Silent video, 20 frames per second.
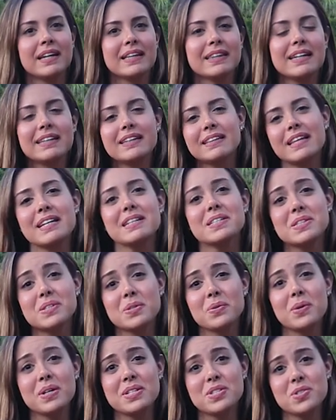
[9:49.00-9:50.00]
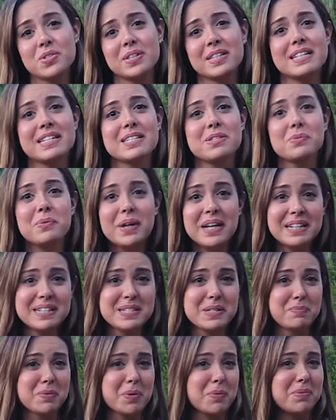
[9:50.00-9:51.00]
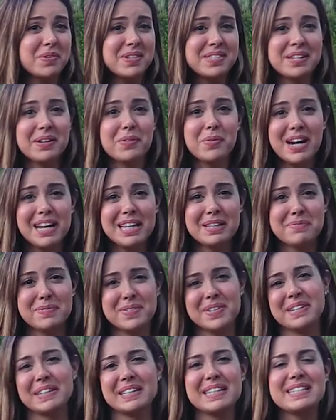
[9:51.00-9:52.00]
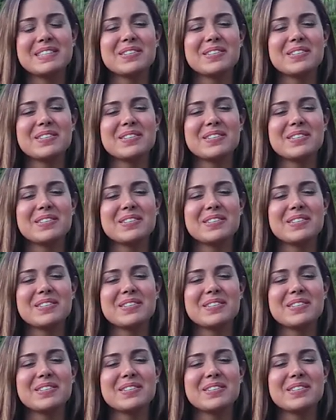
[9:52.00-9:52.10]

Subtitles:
Then the next question is, when is the property available?